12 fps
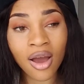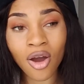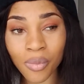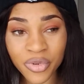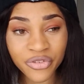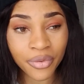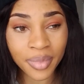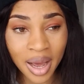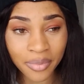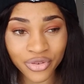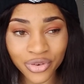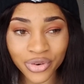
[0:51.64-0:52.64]
Coming from
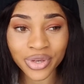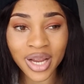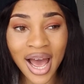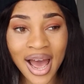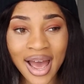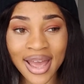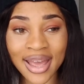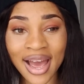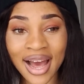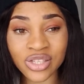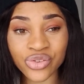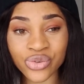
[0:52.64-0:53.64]
Cameroon, I
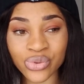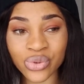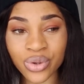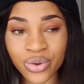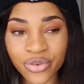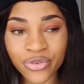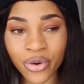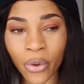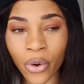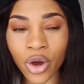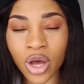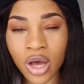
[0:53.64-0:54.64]
had to look
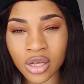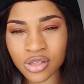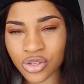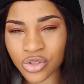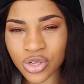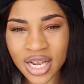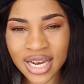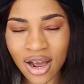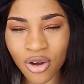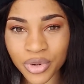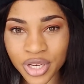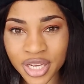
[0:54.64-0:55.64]
for student
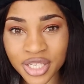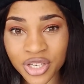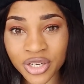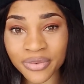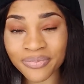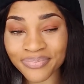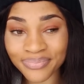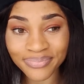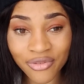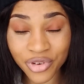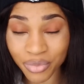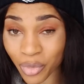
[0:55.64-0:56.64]
accommodation
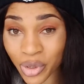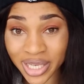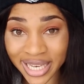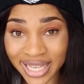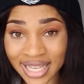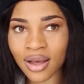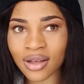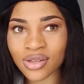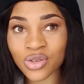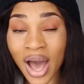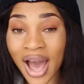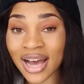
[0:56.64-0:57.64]
remotely.
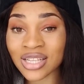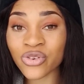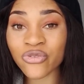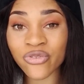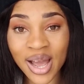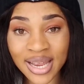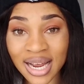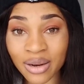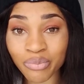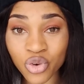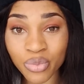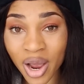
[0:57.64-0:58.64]
So I had to find
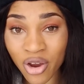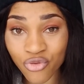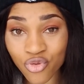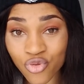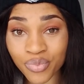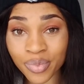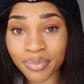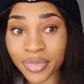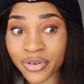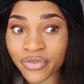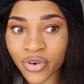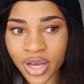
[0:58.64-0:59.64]
and book my room
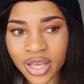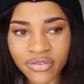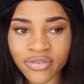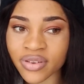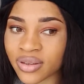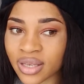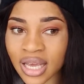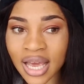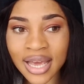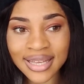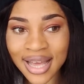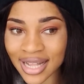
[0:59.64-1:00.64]
before even
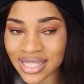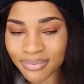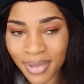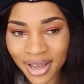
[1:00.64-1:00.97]
getting my